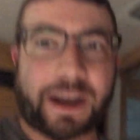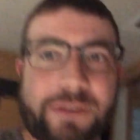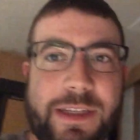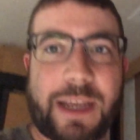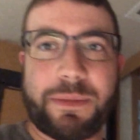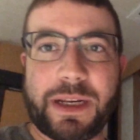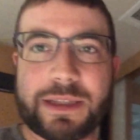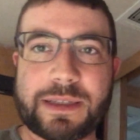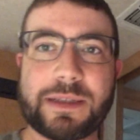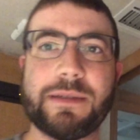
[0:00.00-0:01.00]
5 to 10
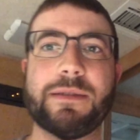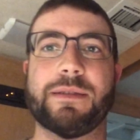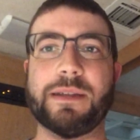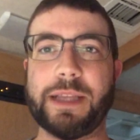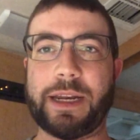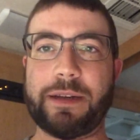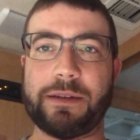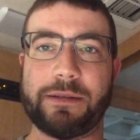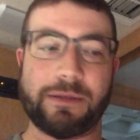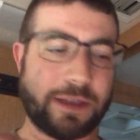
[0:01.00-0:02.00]
minutes to let
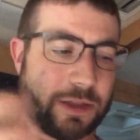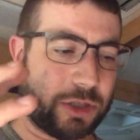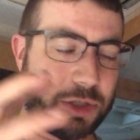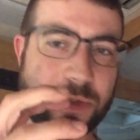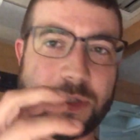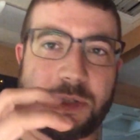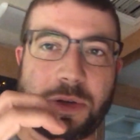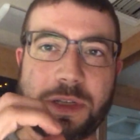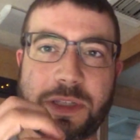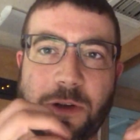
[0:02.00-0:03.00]
the juices
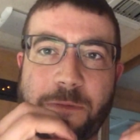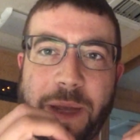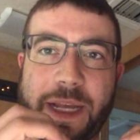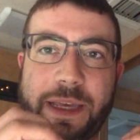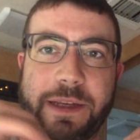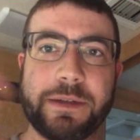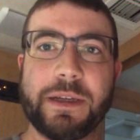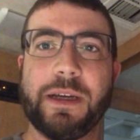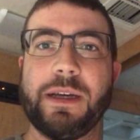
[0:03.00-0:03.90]
sort of soak back in.